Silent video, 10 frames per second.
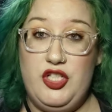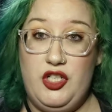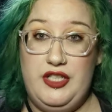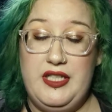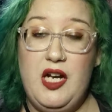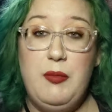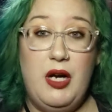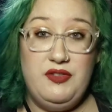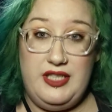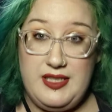just starting to come
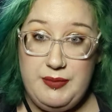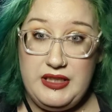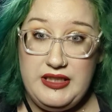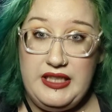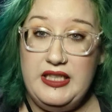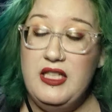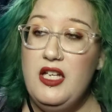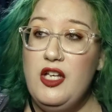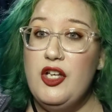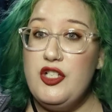off a disability.
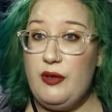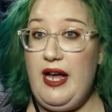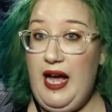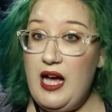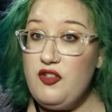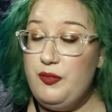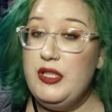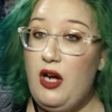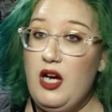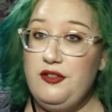So I have
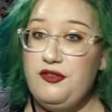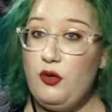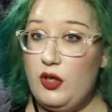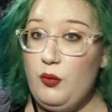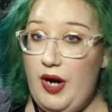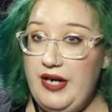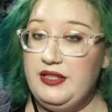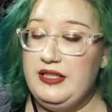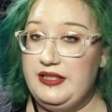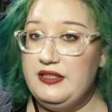been off for a
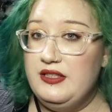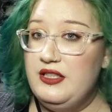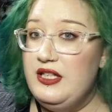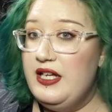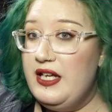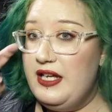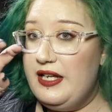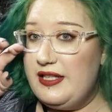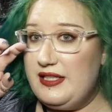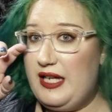while. Like,
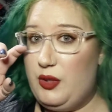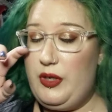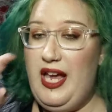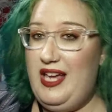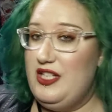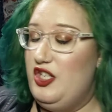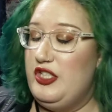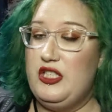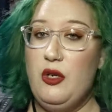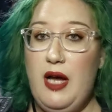is that okay? And
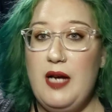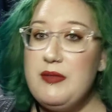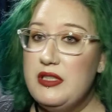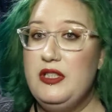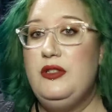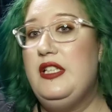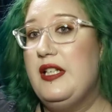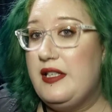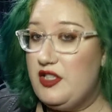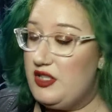she was like, no, absolutely.
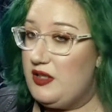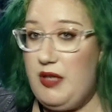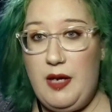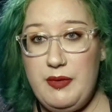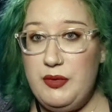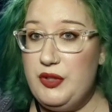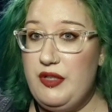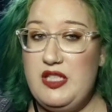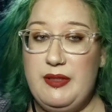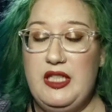Like, just come in with
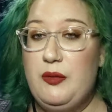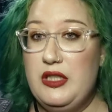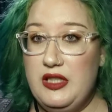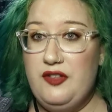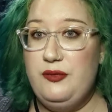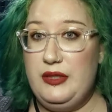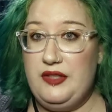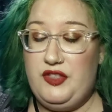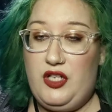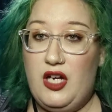your resume. Like, we'd love, we'd
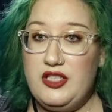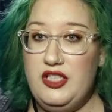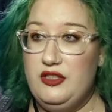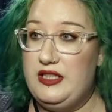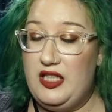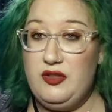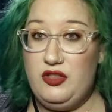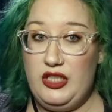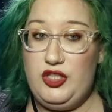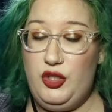love to talk to you. Like that,
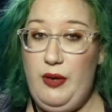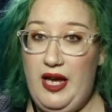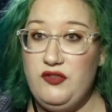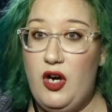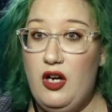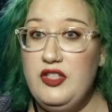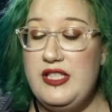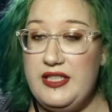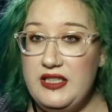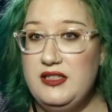like you have all the
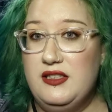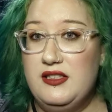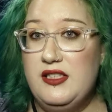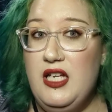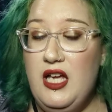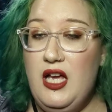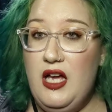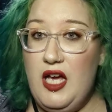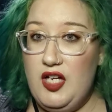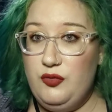skills
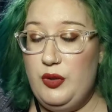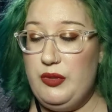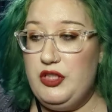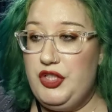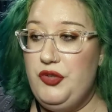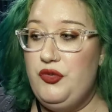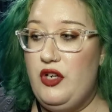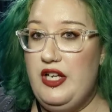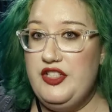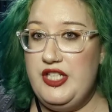of what we're looking
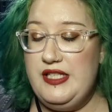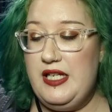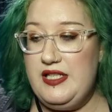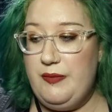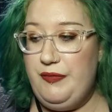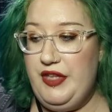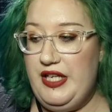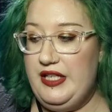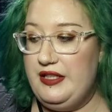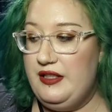for. And she said
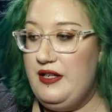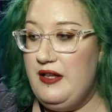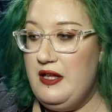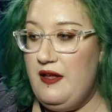something